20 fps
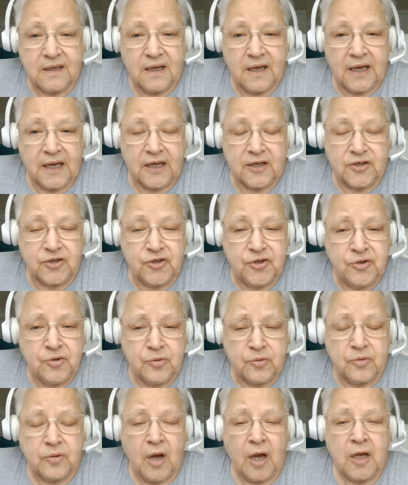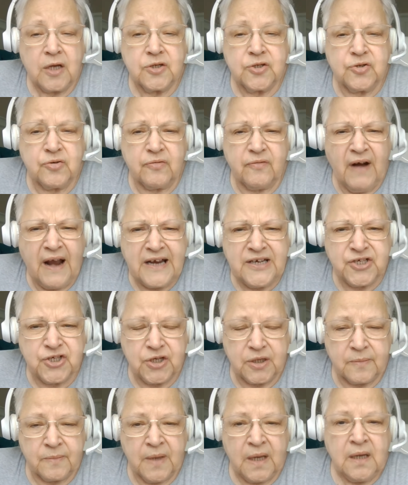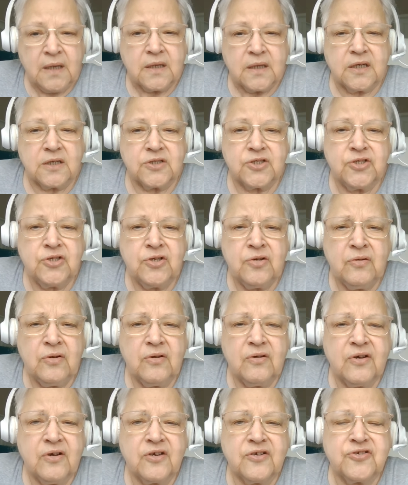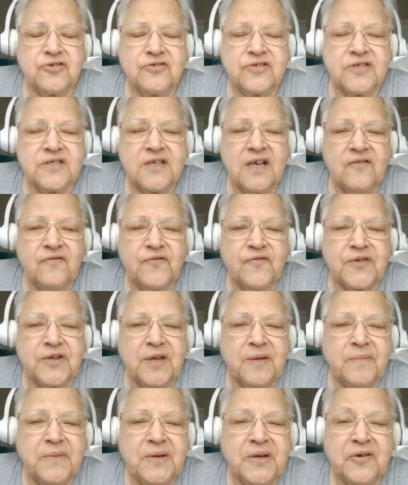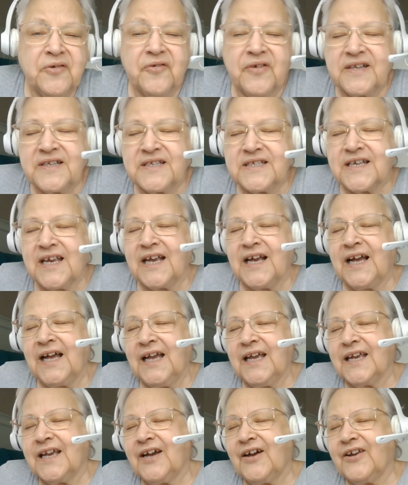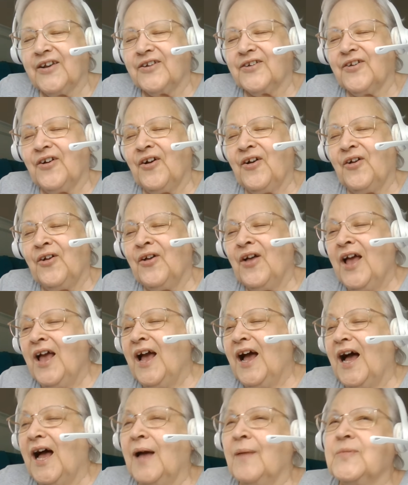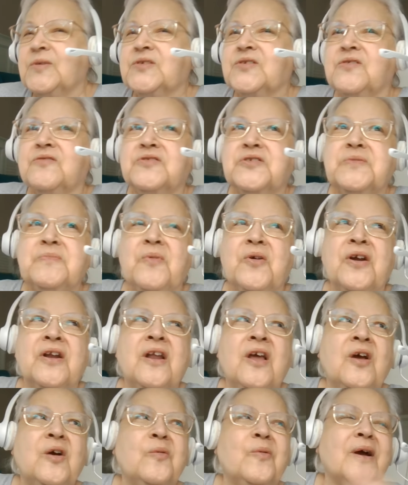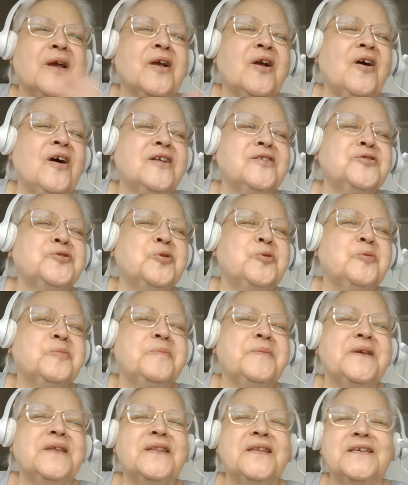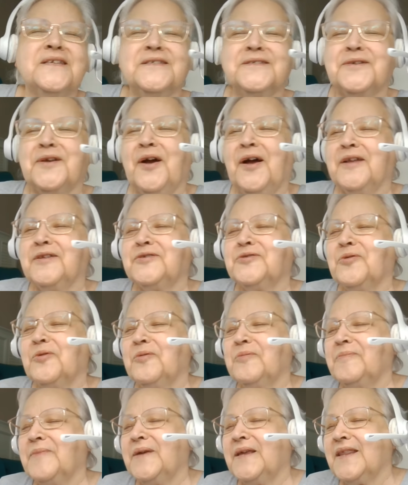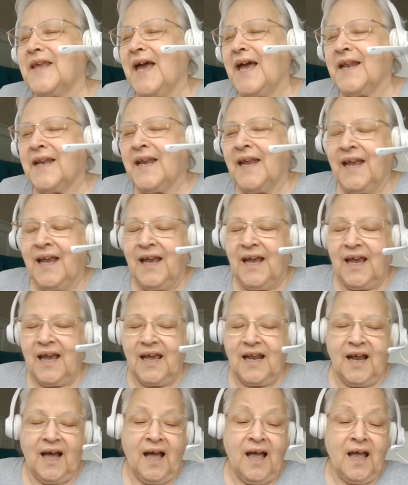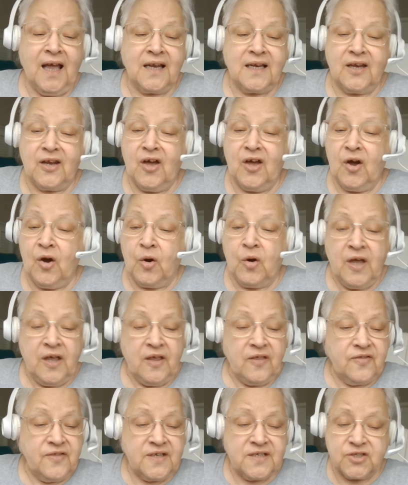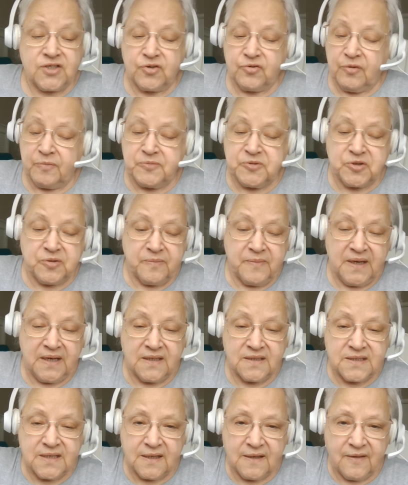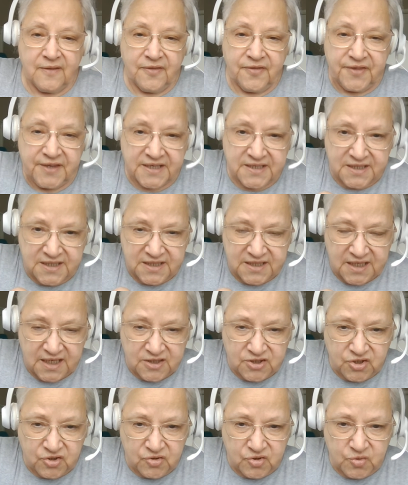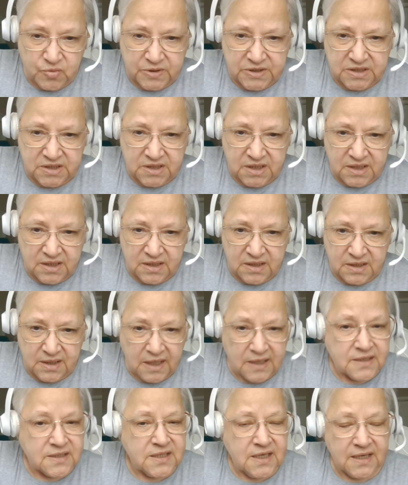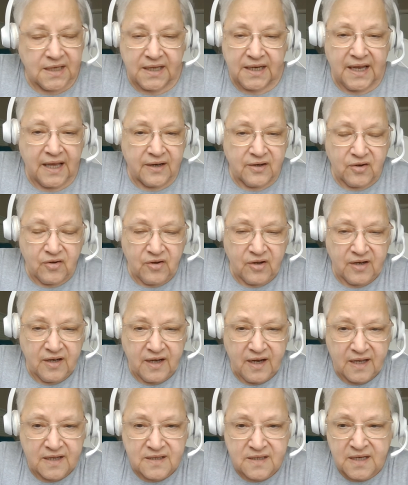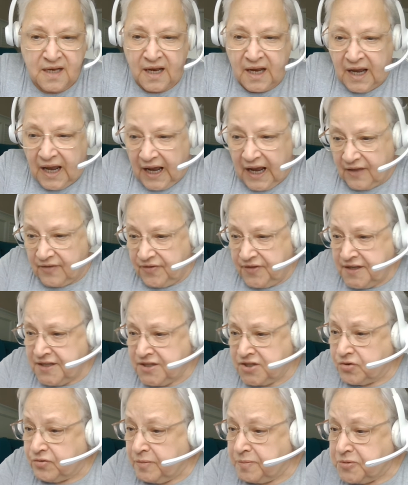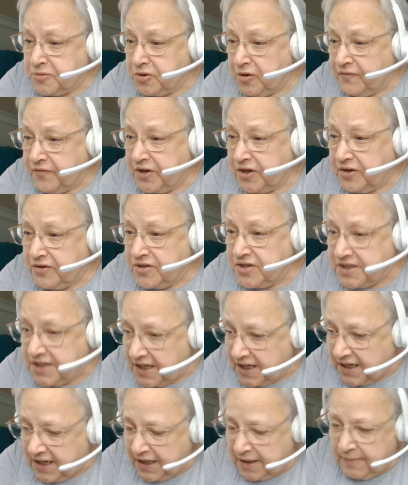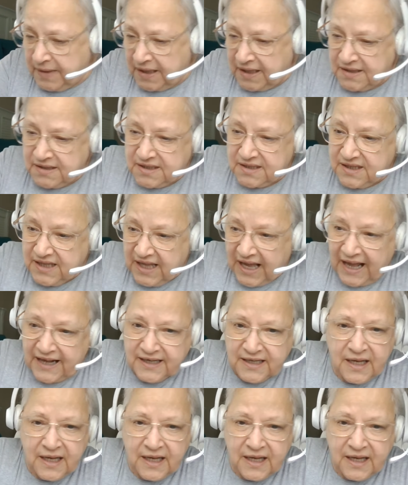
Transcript: And you trash him because you look at yourself in the mirror and say, I got it all. I'm so smart. Why, God told me this, God told me that. And I know this scripture means this as you twist it and take it out of context. And this scripture over here, you see, it means that.